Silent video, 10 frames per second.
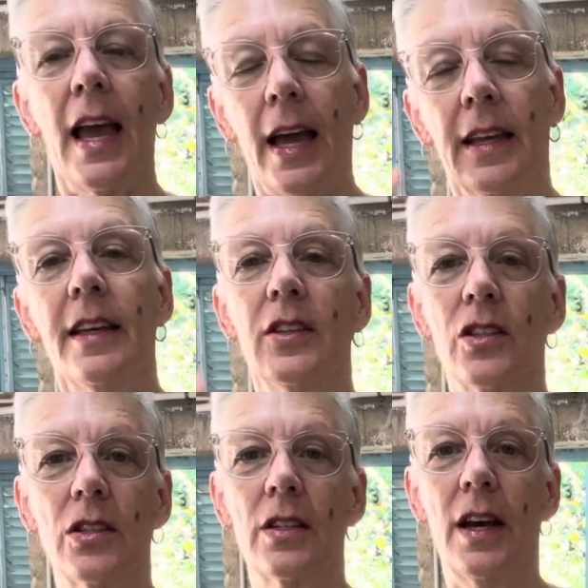And it
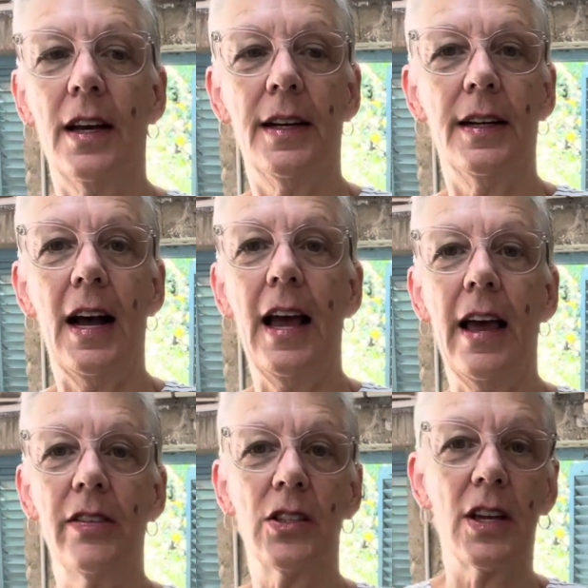is, uh, I
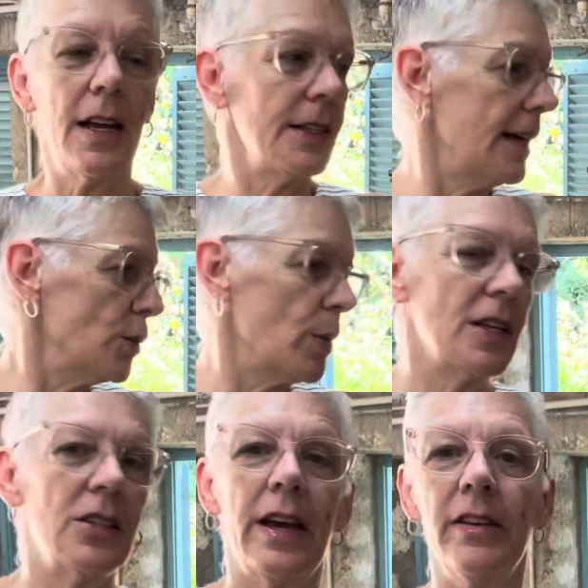have a Skutt
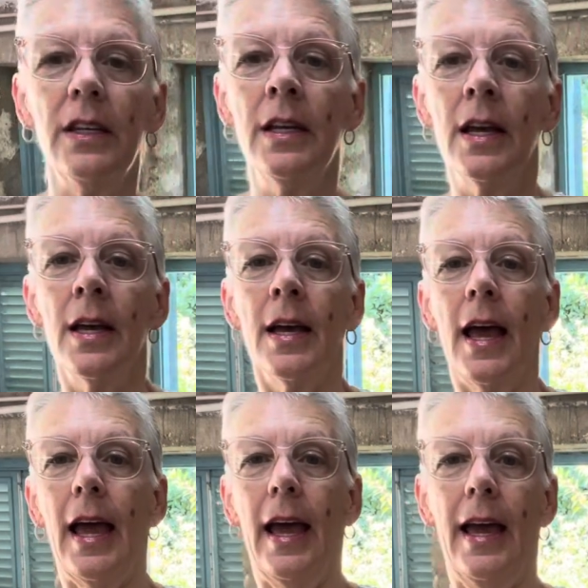1027
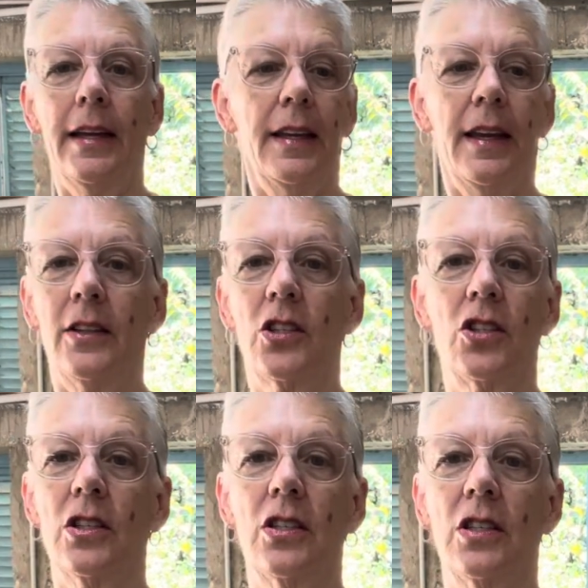and it's
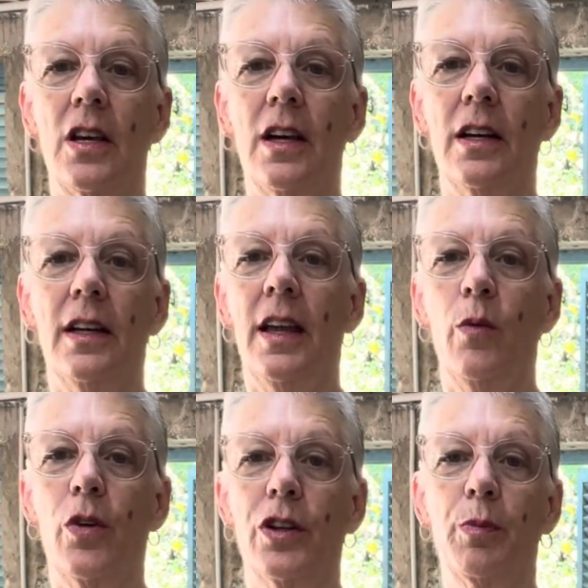just, uh, it
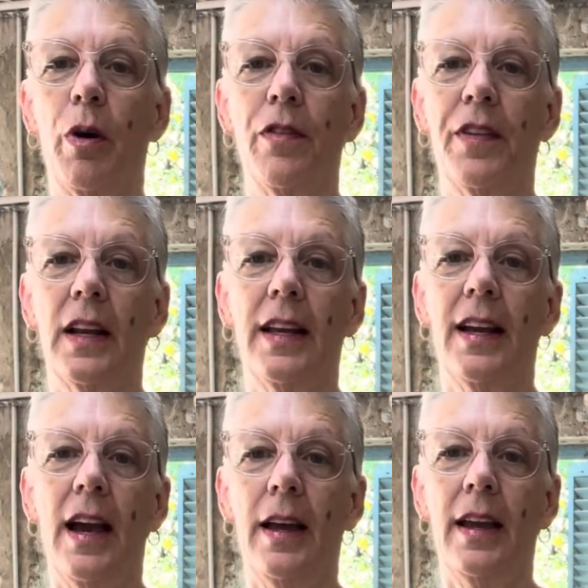works perfectly.
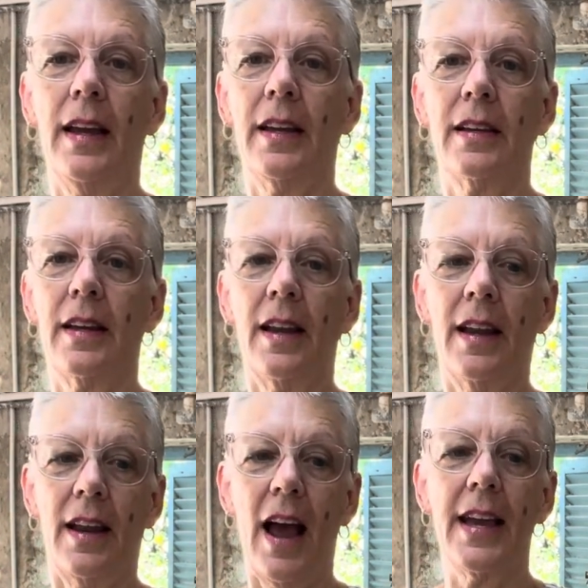I, it,
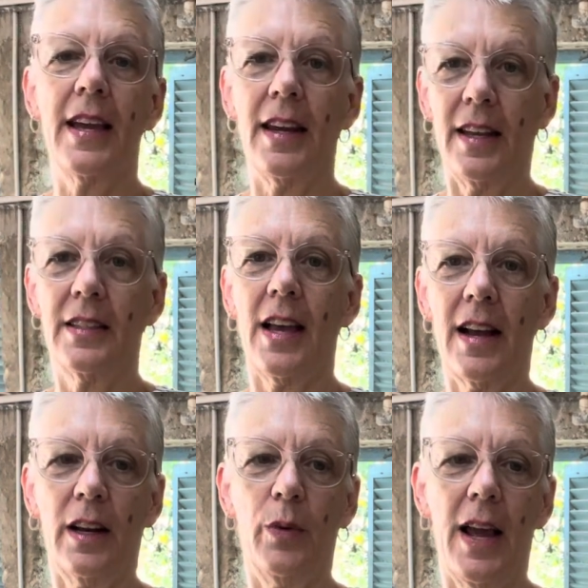it, I get
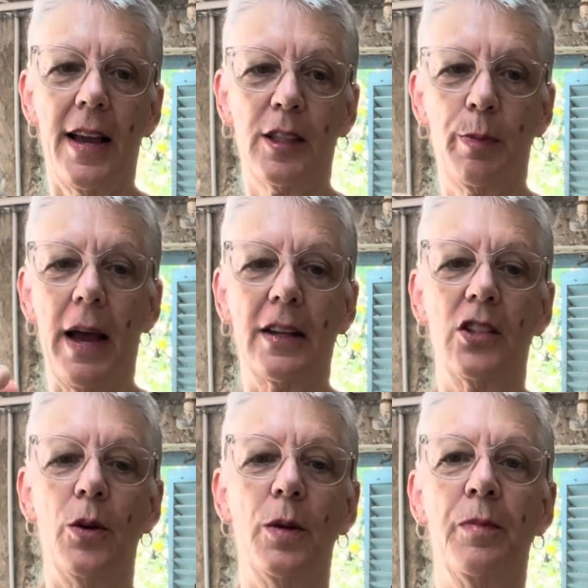exactly what I expect.
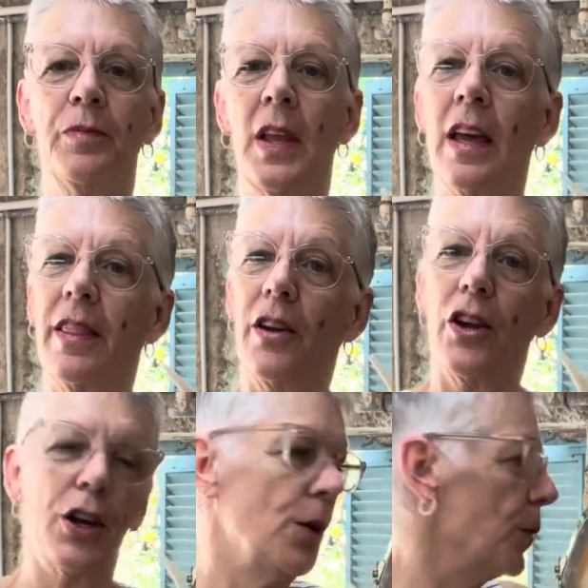So there
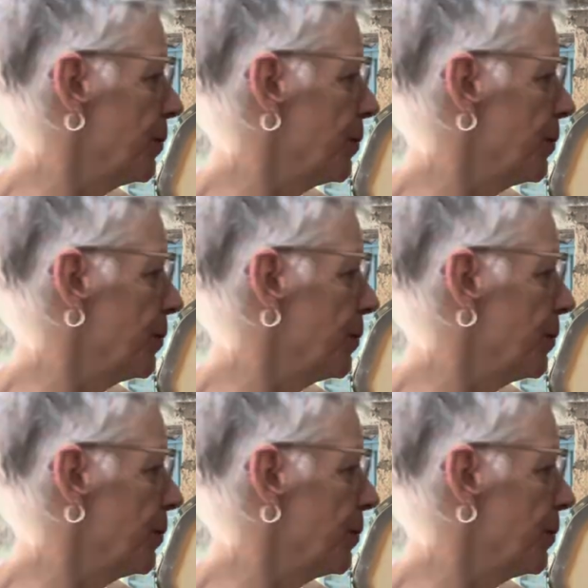you go.